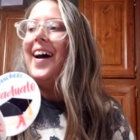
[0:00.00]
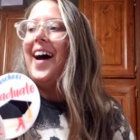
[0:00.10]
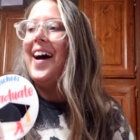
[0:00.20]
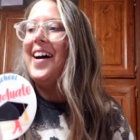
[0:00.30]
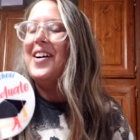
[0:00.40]

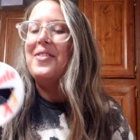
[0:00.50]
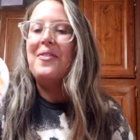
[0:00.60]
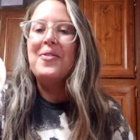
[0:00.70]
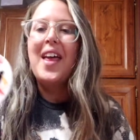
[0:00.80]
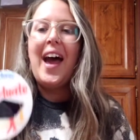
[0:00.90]

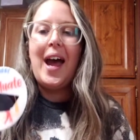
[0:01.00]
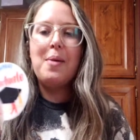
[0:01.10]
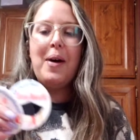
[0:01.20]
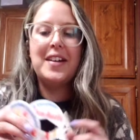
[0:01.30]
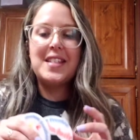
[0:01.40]
Um,
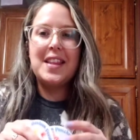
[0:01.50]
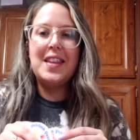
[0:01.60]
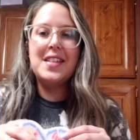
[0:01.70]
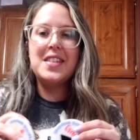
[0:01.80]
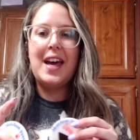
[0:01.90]
I epoxied
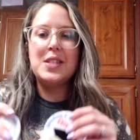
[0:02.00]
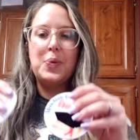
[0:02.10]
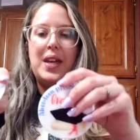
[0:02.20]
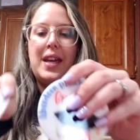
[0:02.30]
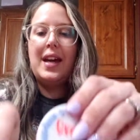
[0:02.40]
these
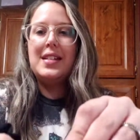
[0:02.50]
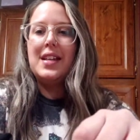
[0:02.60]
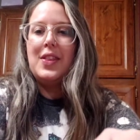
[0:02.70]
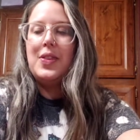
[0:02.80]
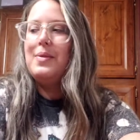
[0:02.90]
last week. I
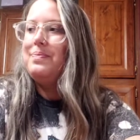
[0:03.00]
did...